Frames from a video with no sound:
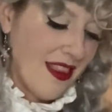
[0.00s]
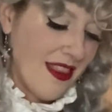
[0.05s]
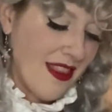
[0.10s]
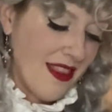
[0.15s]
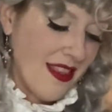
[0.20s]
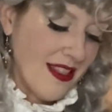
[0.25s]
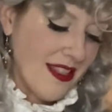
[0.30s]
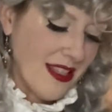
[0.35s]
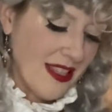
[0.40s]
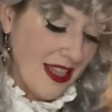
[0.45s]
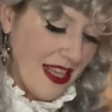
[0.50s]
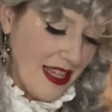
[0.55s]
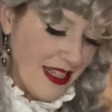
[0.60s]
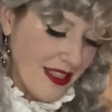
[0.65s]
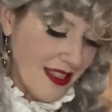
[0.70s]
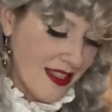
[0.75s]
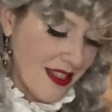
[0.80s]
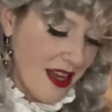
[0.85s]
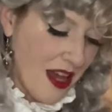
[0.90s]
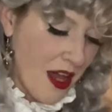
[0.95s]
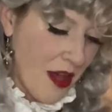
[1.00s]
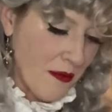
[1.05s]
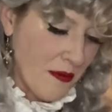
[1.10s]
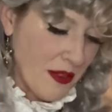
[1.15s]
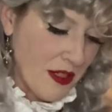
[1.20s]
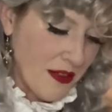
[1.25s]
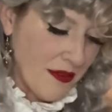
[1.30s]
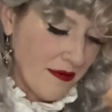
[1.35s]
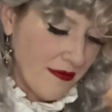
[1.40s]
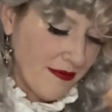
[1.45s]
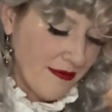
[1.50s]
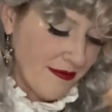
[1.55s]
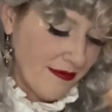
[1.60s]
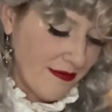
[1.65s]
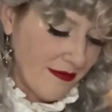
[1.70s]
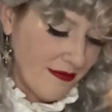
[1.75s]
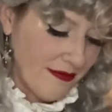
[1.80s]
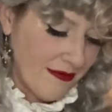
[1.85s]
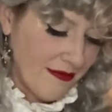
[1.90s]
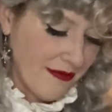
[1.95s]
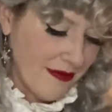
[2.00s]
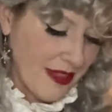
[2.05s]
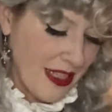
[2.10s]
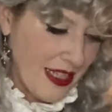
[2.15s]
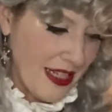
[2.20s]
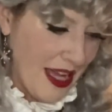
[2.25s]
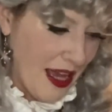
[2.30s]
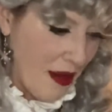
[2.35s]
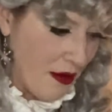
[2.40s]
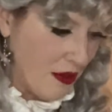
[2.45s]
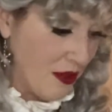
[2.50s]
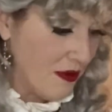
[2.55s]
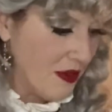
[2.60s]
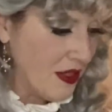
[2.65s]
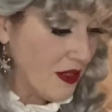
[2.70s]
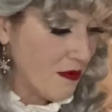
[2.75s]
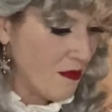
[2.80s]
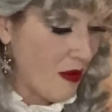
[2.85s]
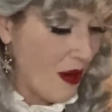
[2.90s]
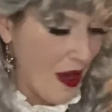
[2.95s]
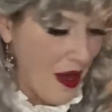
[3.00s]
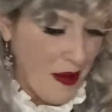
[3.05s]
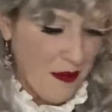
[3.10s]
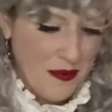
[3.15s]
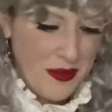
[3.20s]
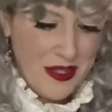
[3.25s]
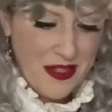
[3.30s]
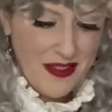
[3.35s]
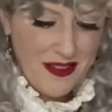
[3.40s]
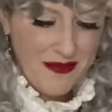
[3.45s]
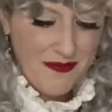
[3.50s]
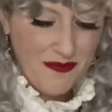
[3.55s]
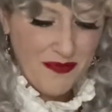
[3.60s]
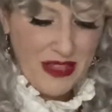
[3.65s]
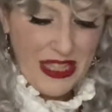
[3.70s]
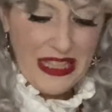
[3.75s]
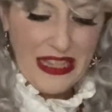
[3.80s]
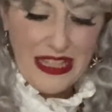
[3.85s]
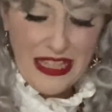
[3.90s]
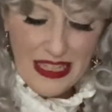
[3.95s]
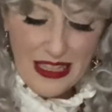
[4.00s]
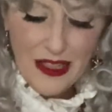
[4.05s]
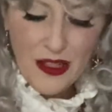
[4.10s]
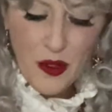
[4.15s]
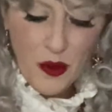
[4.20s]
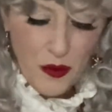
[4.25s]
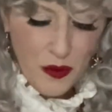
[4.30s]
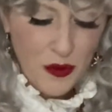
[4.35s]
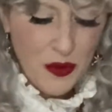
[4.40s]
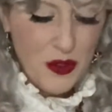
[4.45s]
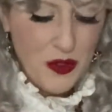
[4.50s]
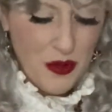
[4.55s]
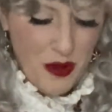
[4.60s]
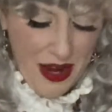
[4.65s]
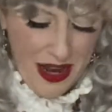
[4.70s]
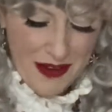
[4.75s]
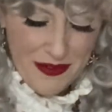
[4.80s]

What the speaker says: The sleigh stopped, and out of it popped a little old driver.